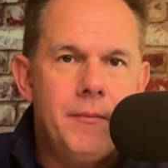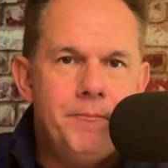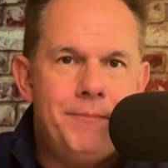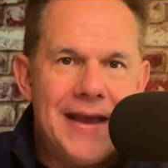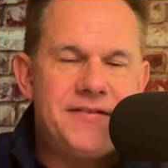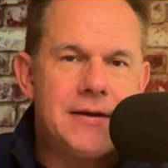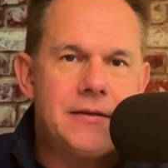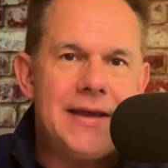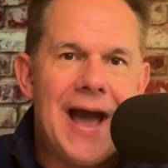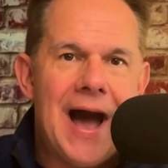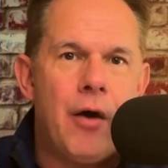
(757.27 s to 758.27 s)

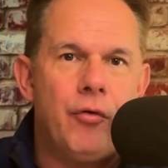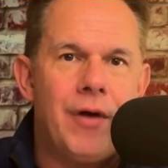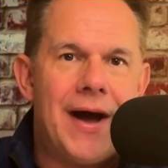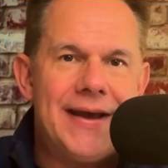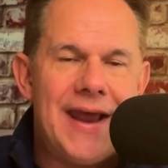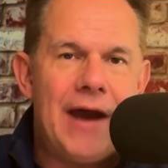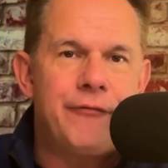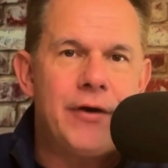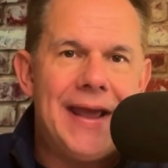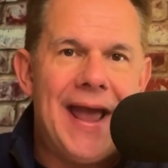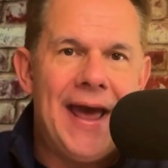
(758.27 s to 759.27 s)
basically outline
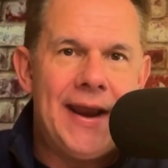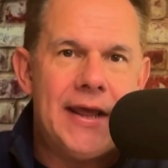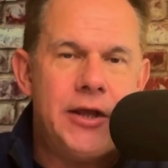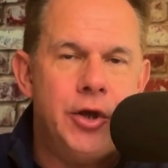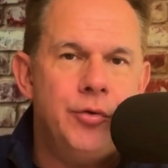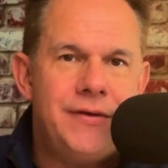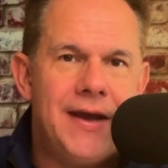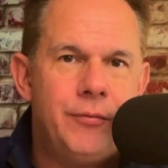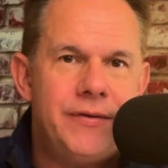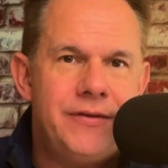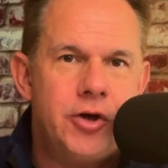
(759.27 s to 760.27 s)
every edit you
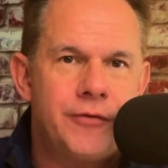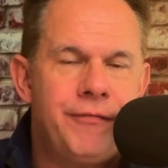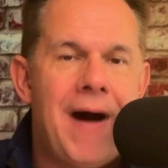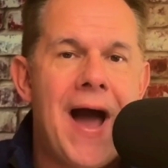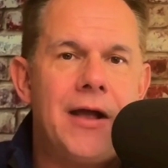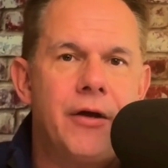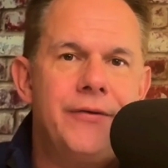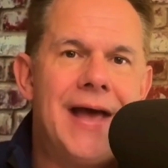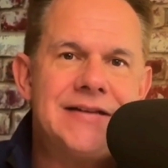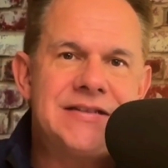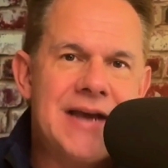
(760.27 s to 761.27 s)
did with your file. And
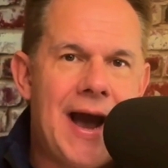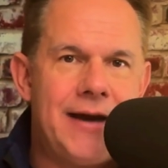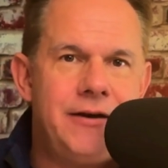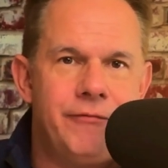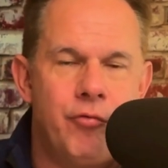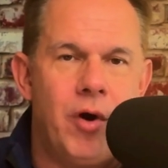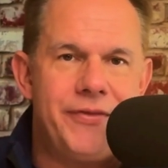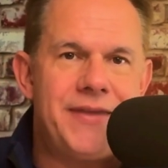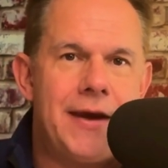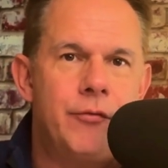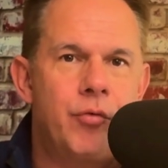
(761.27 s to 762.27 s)
that's kind of what
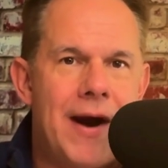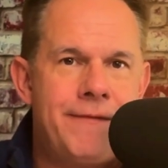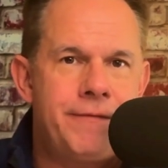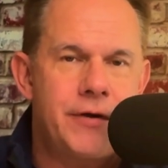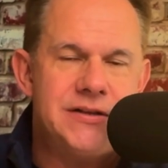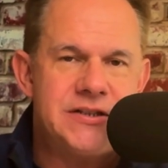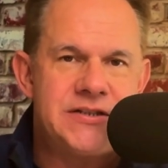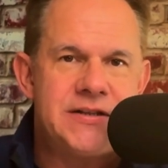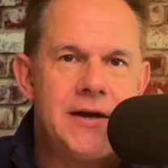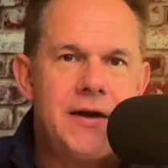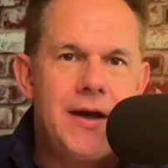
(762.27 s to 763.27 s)
they
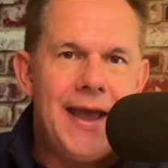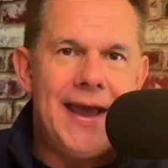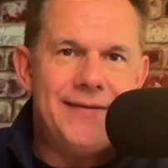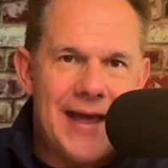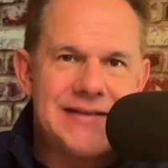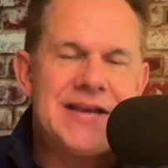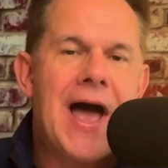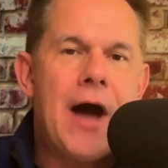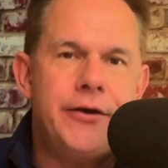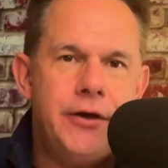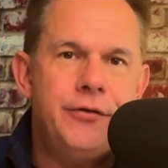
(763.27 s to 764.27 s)
reference. And that's
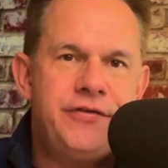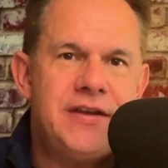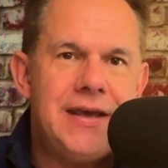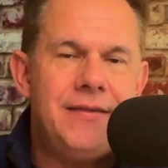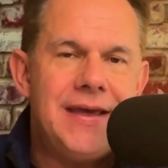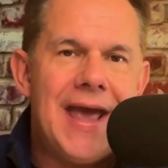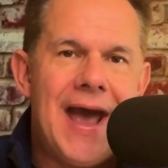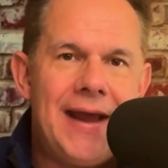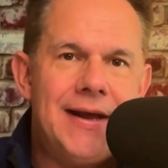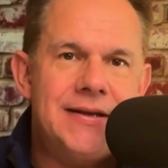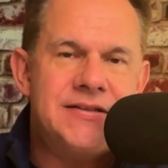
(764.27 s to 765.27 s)
how you see the
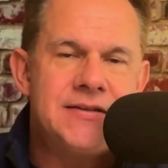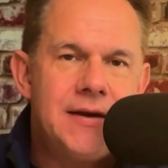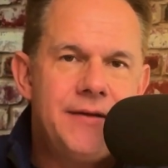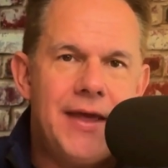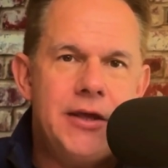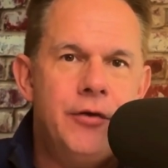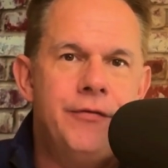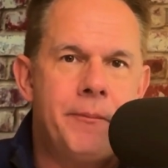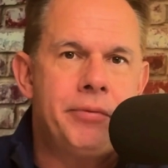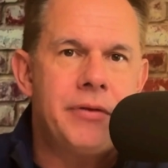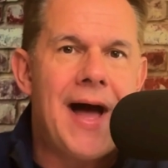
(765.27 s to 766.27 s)
edits that you've
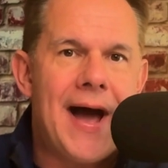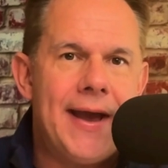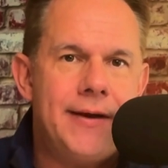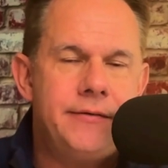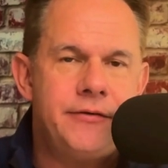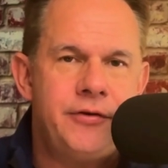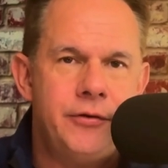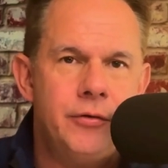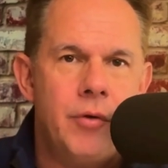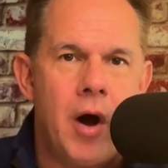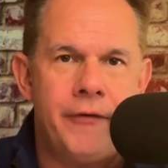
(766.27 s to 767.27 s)
applied
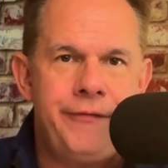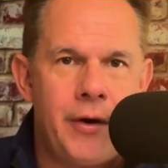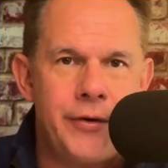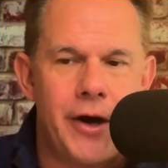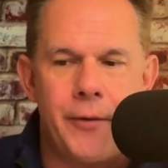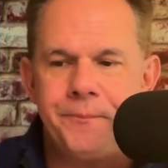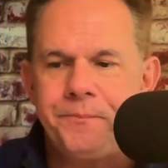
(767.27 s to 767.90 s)
to a photo.